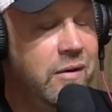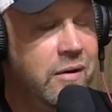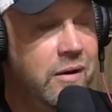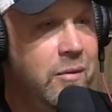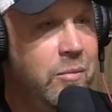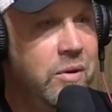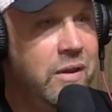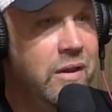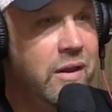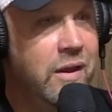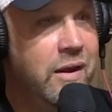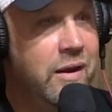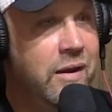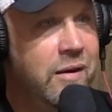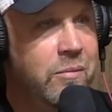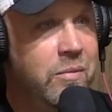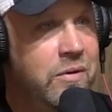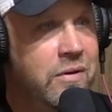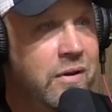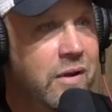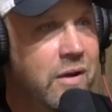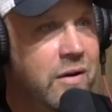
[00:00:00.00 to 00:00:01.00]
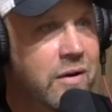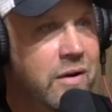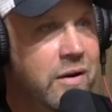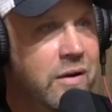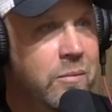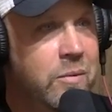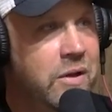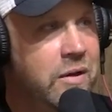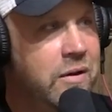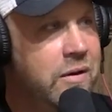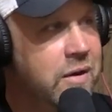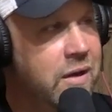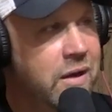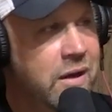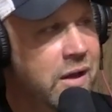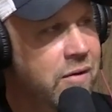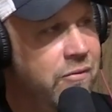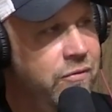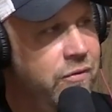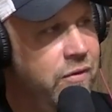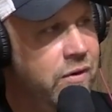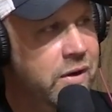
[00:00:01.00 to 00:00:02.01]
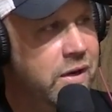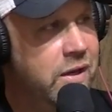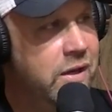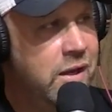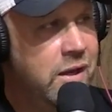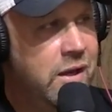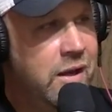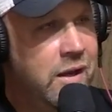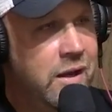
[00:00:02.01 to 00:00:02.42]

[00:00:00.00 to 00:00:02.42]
he'd be talking and be looking at him funny,